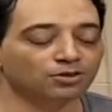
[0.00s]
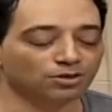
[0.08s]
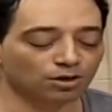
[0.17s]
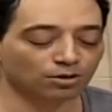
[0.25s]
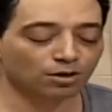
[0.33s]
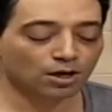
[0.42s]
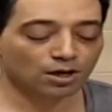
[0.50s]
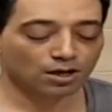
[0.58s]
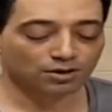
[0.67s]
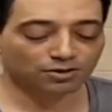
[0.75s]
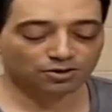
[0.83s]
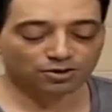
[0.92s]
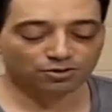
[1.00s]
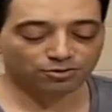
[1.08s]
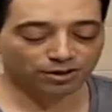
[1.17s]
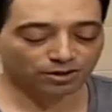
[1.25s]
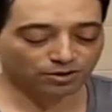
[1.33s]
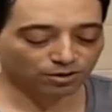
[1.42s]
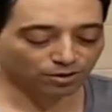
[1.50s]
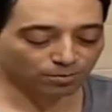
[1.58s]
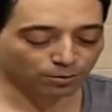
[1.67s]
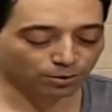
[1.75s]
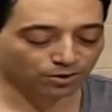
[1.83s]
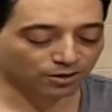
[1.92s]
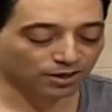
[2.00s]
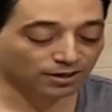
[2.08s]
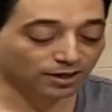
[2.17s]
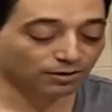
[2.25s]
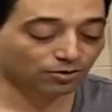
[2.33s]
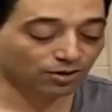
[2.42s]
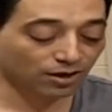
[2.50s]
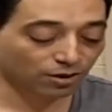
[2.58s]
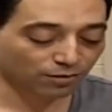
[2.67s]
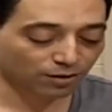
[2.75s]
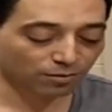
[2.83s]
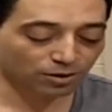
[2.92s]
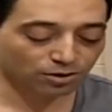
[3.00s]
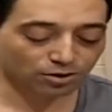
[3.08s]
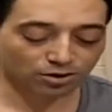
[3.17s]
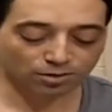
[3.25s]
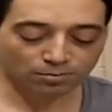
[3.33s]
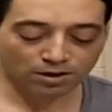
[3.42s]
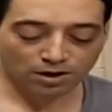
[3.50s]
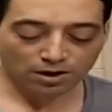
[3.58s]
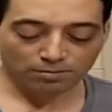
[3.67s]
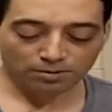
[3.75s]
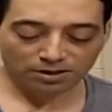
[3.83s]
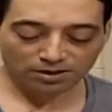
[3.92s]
So this is really so important. I'd like to thank you very much, Ms.